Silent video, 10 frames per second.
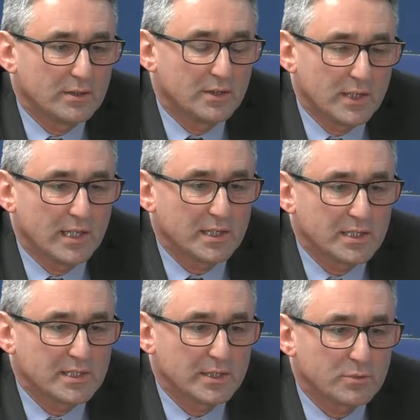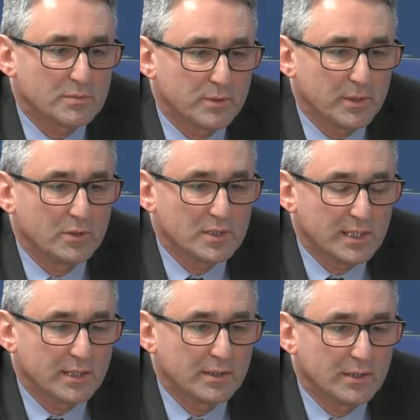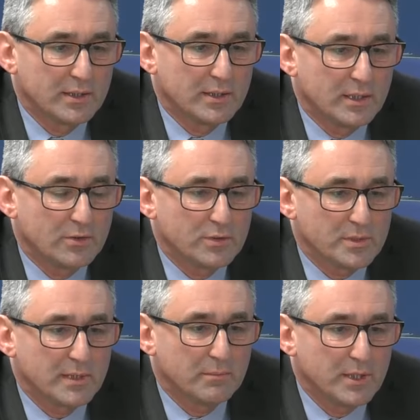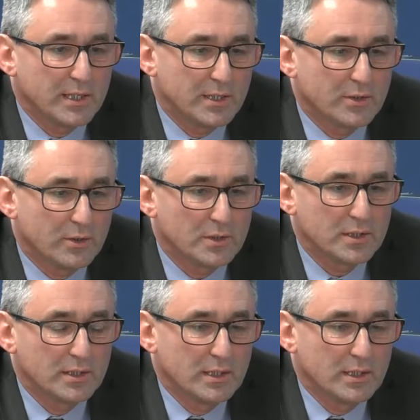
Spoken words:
that the architect was proposing 100% PE cord,